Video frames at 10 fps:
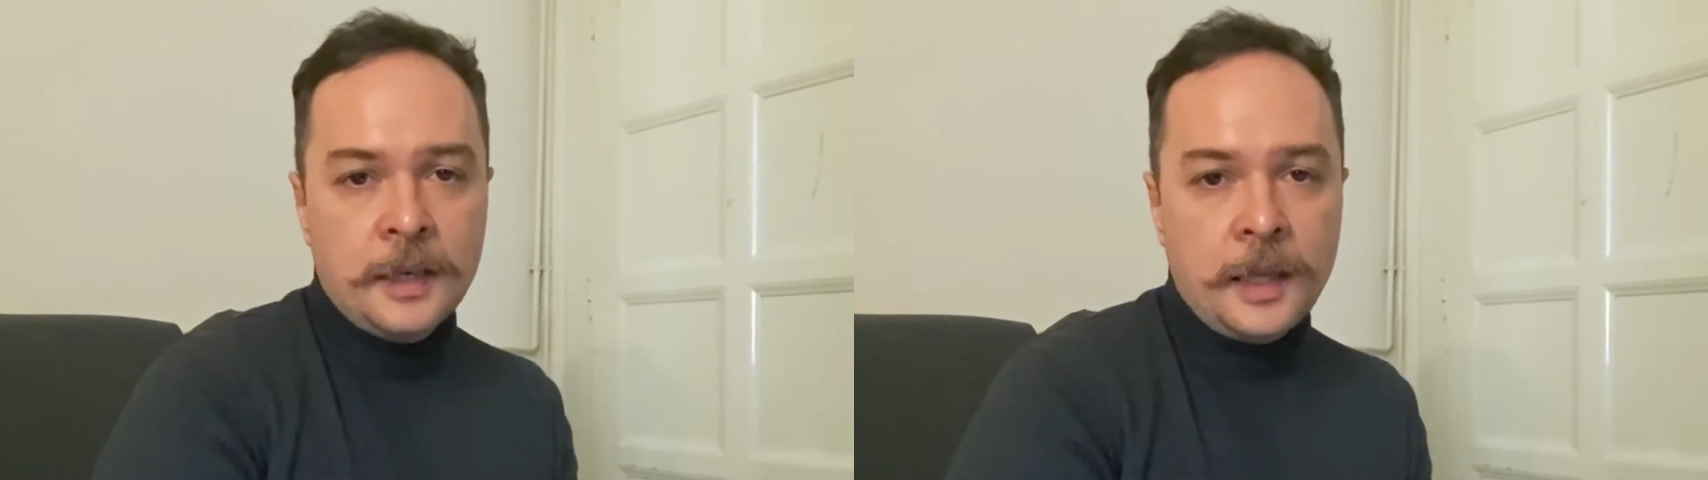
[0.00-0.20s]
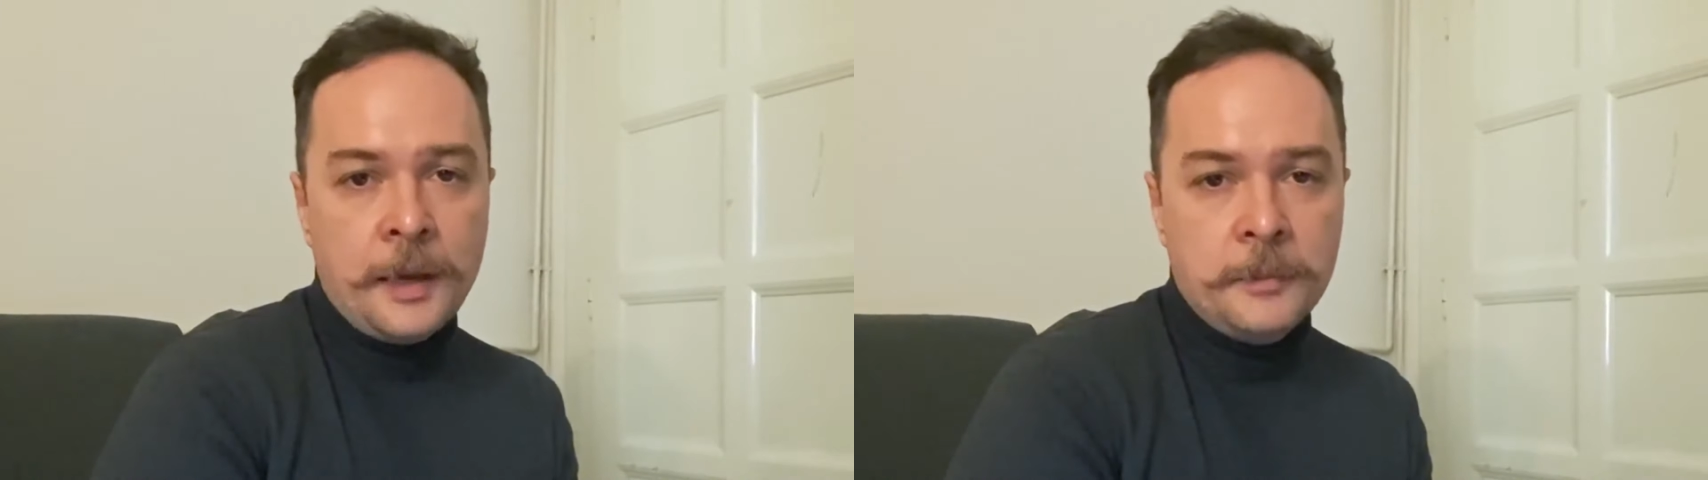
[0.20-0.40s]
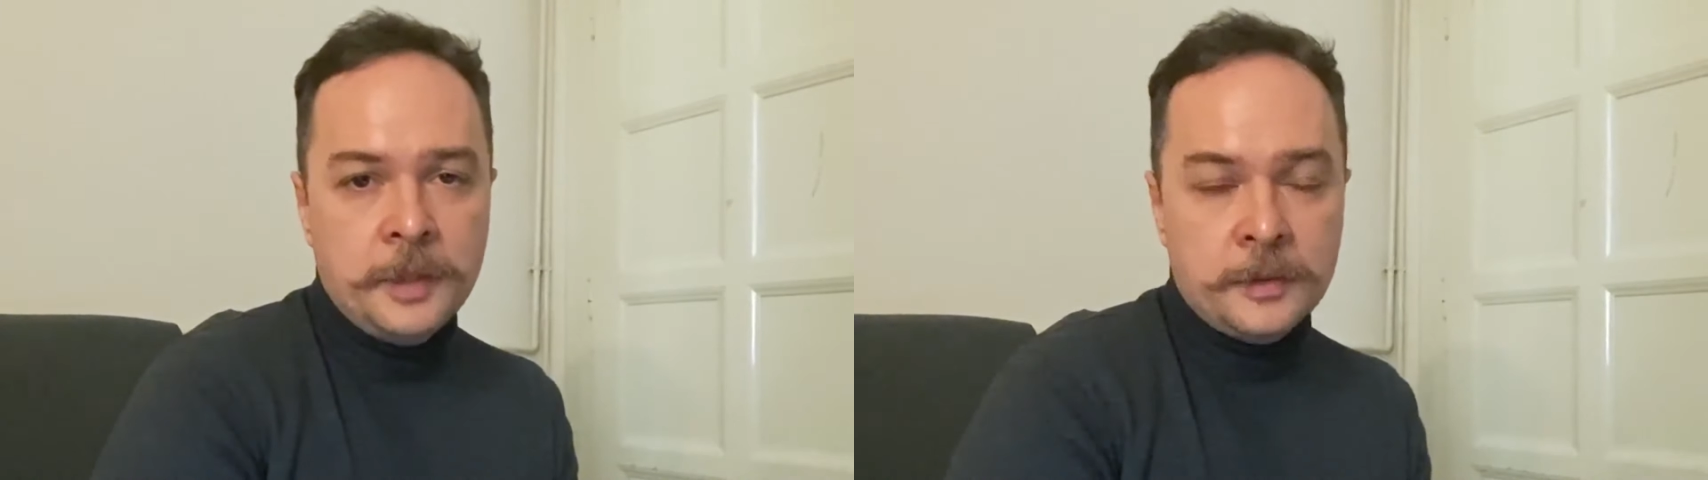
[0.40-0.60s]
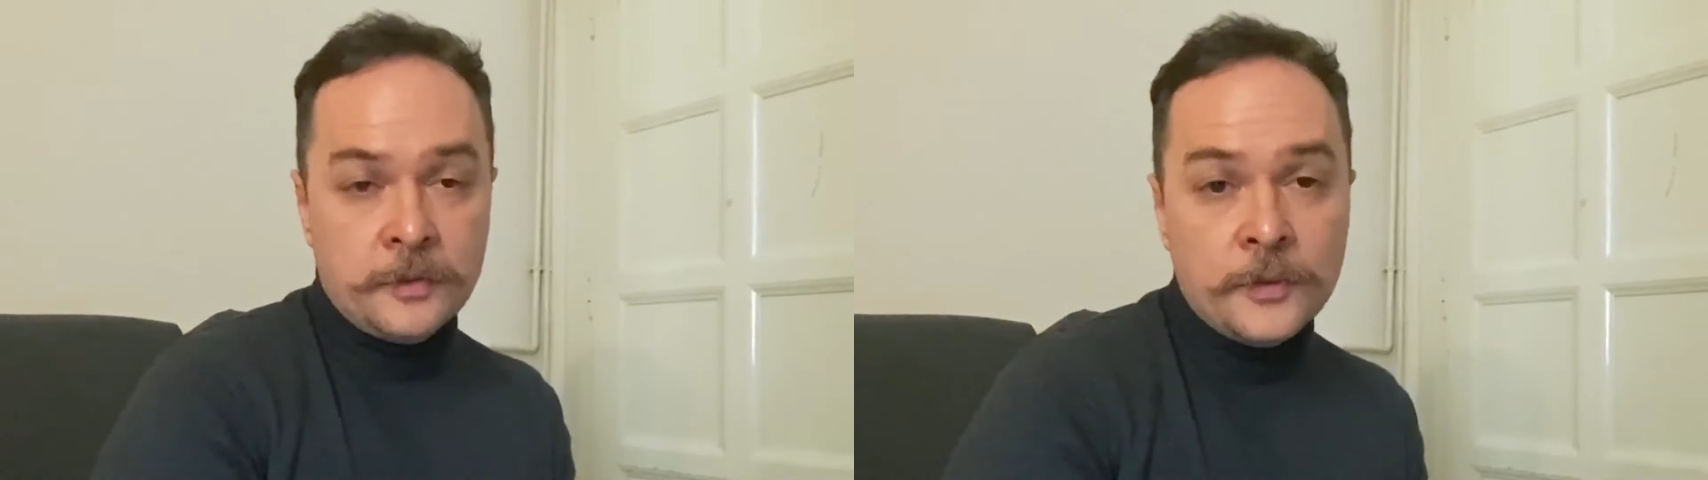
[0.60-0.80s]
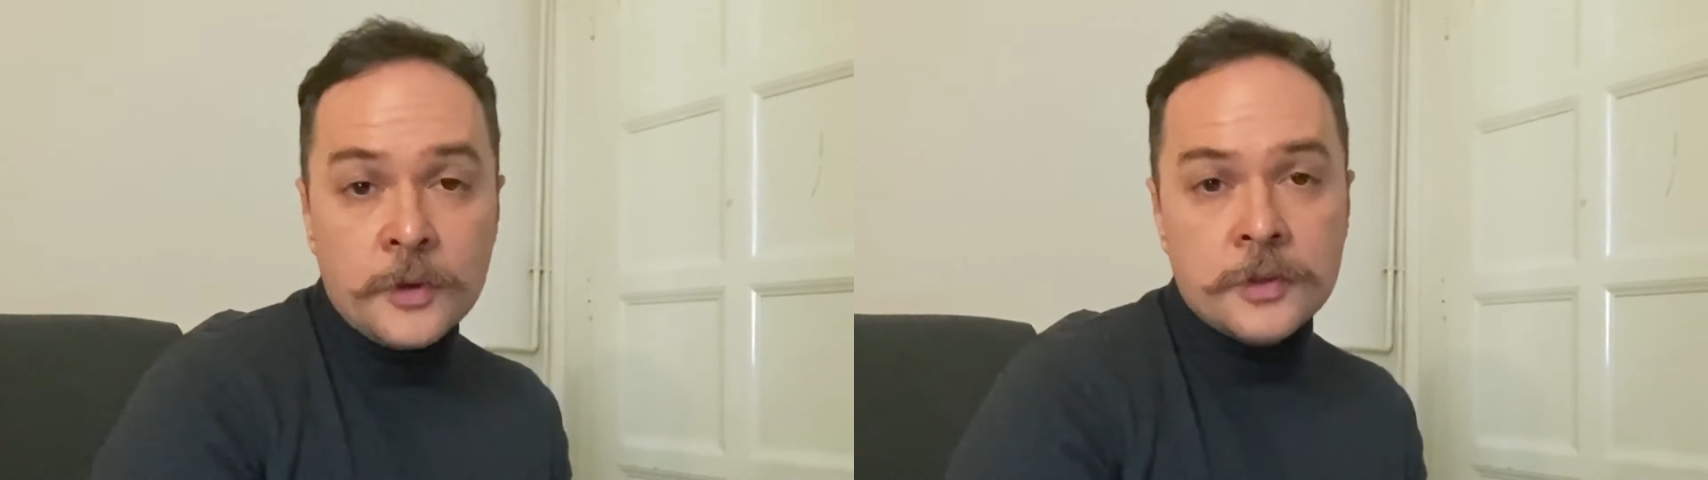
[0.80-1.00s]
lab that are
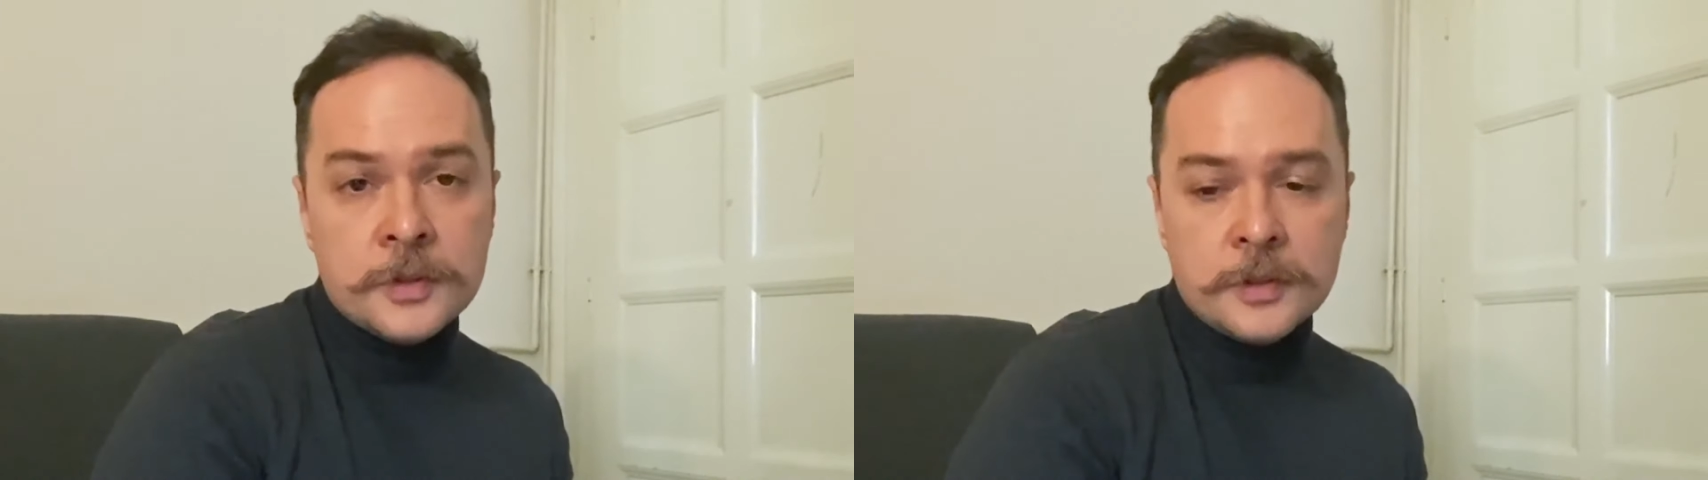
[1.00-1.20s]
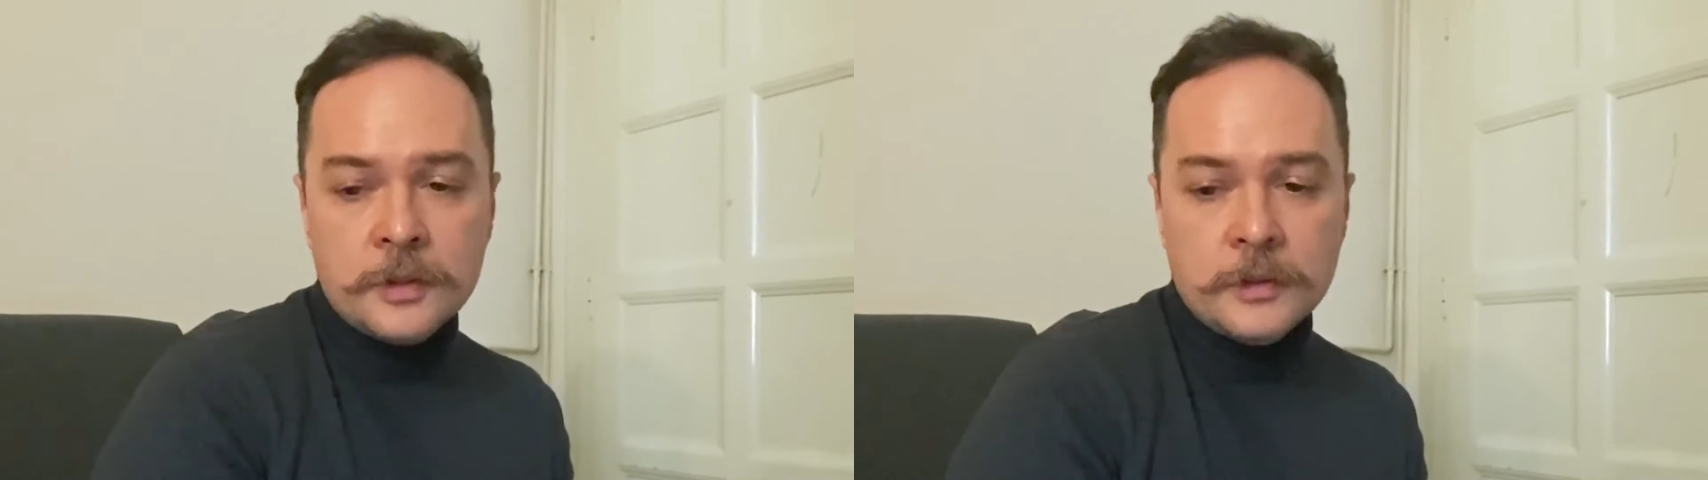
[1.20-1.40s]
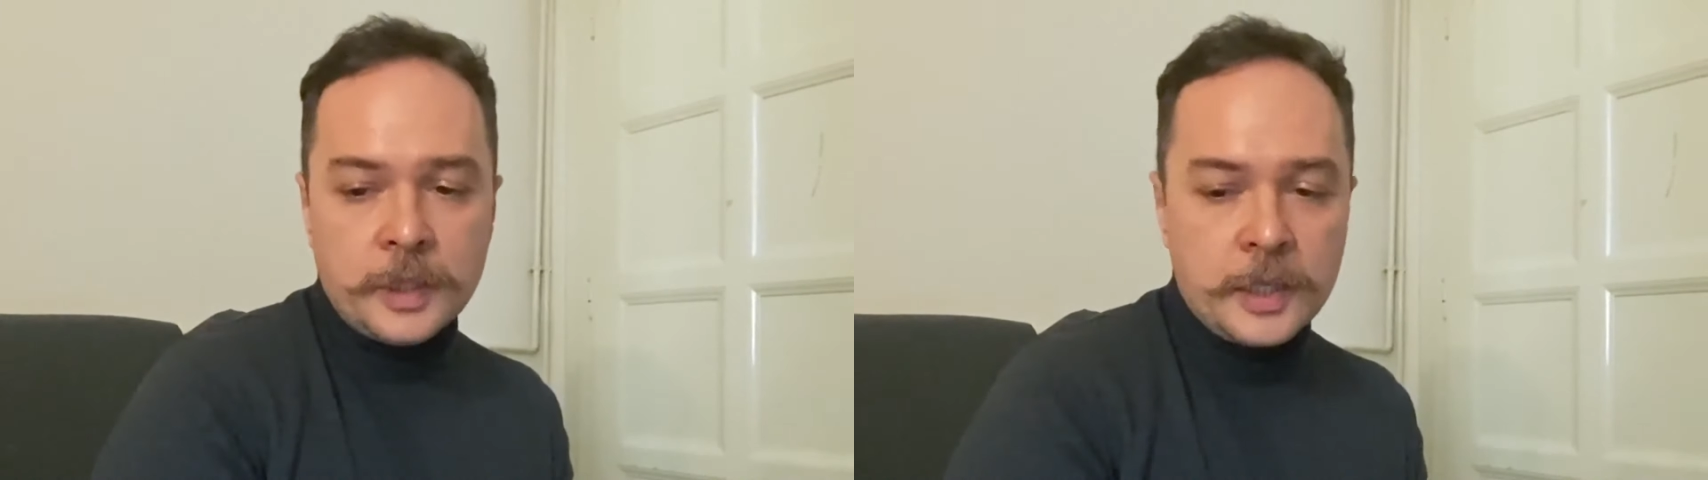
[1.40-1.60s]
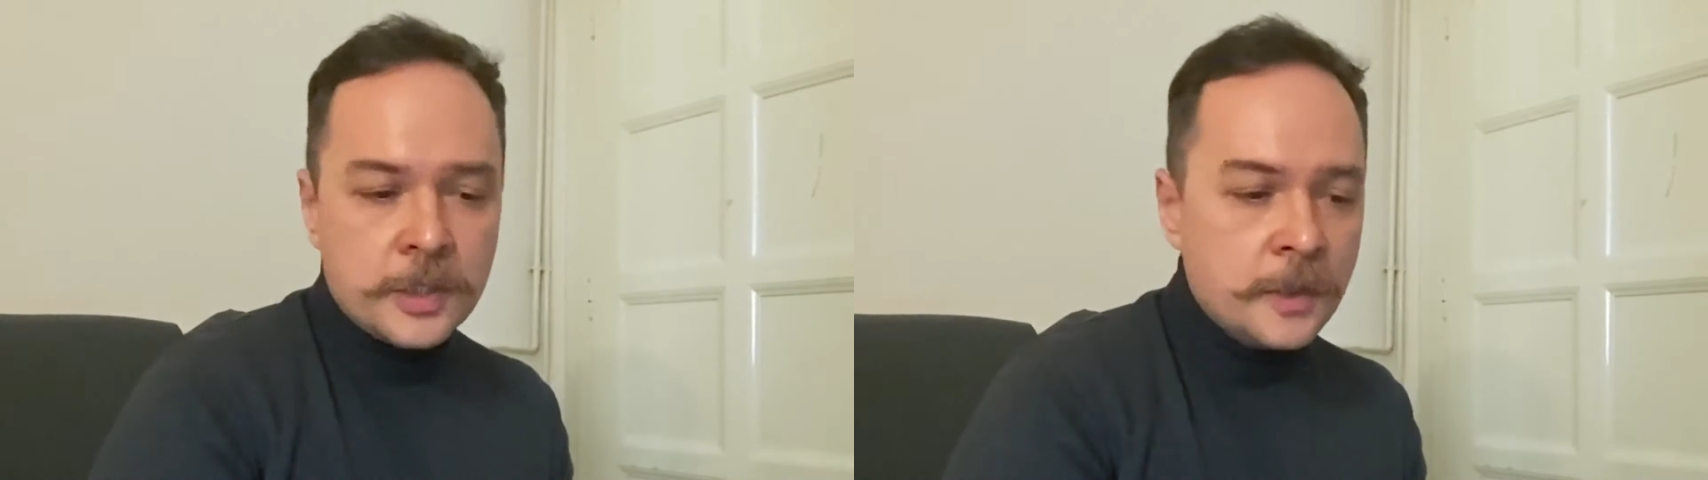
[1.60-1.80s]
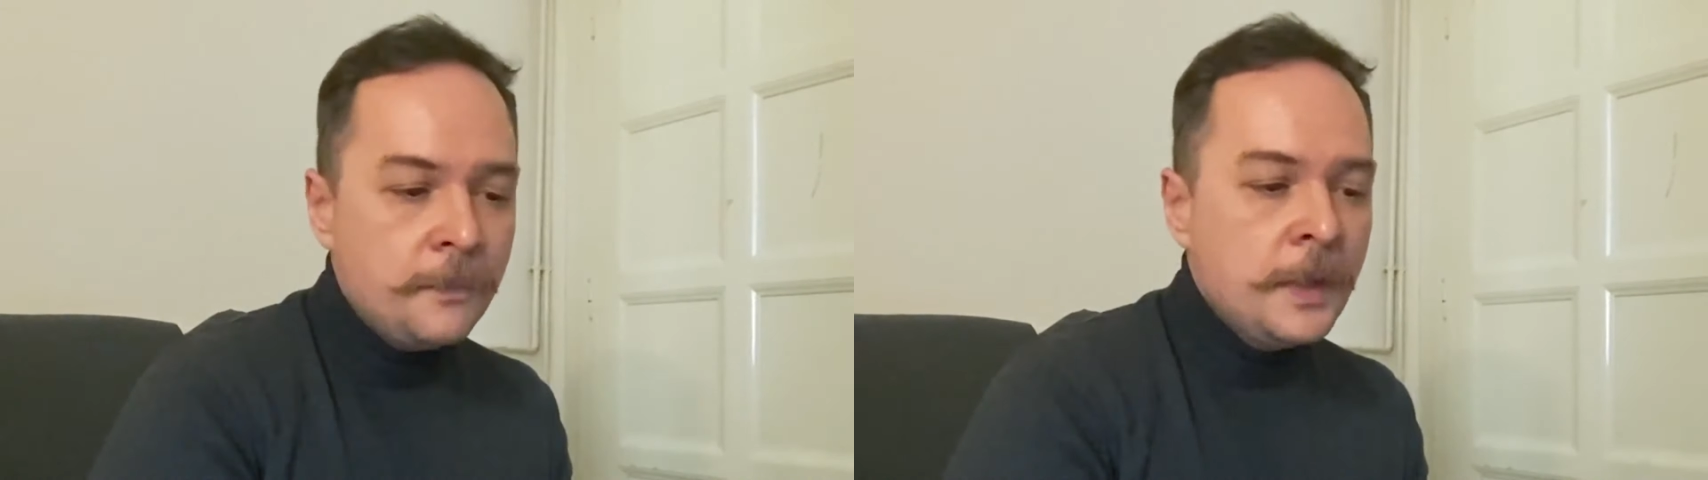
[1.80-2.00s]
focused on
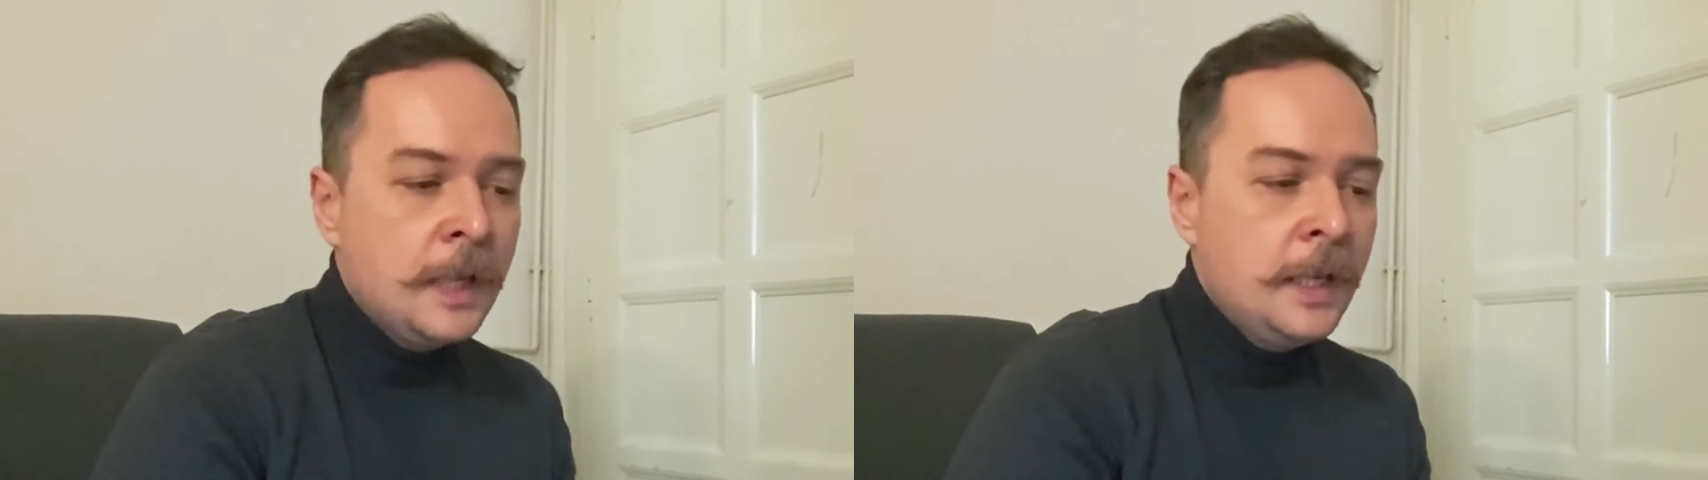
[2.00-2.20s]
location.